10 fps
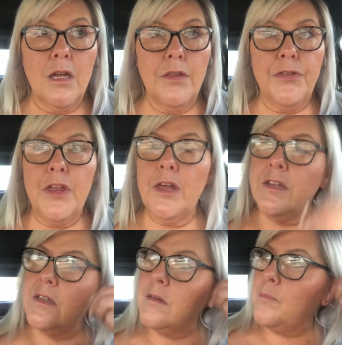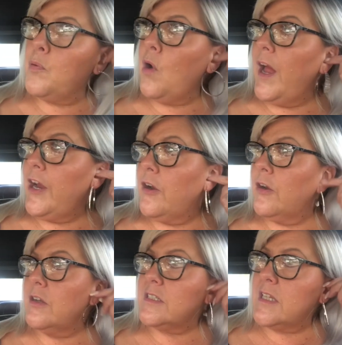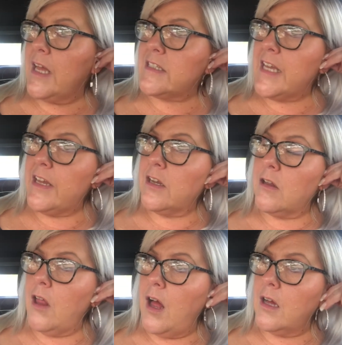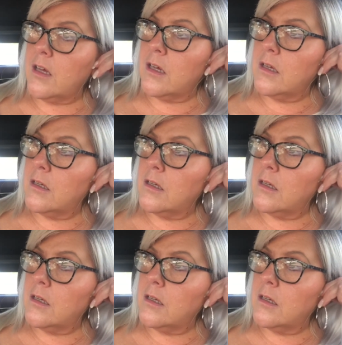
The prior at 10 o'clock